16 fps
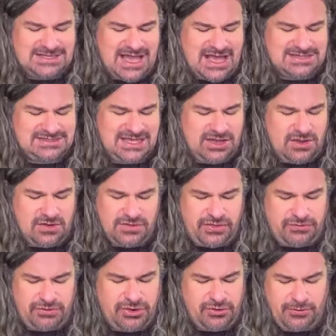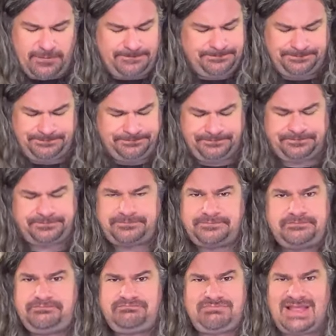as they go through,
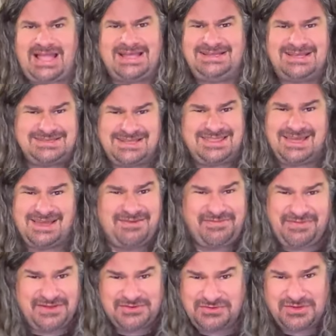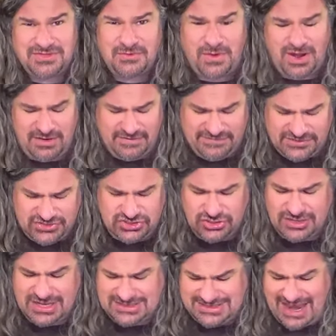does the thing of filtering the water, of
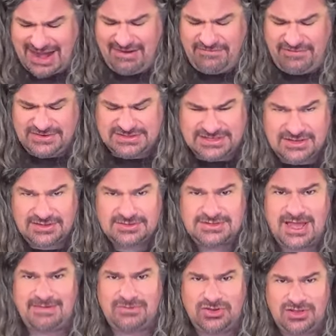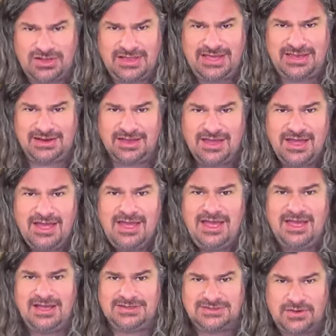ensuring, because every single time you clean,
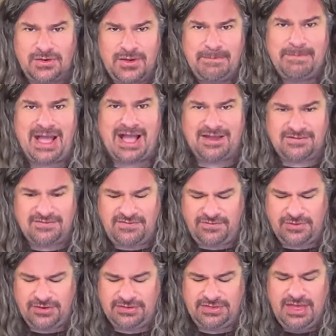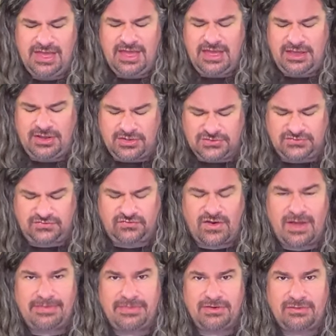it's going back and forth. It goes
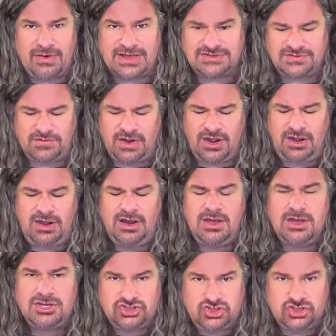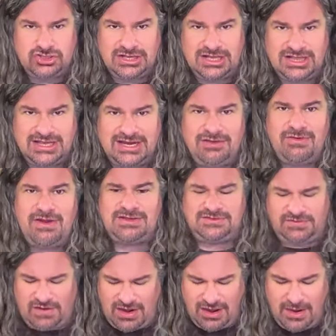from the reservoir to the cleaning
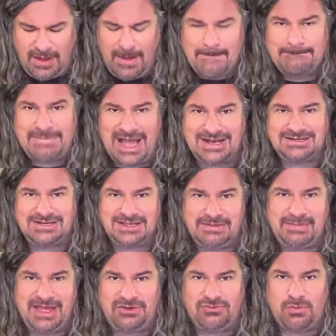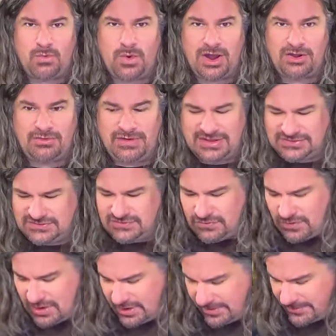reservoir back to the main water
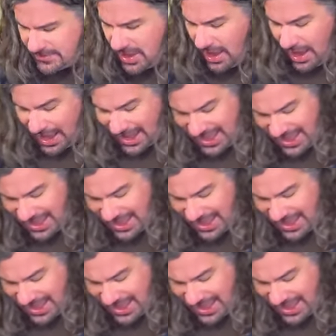reservoir. I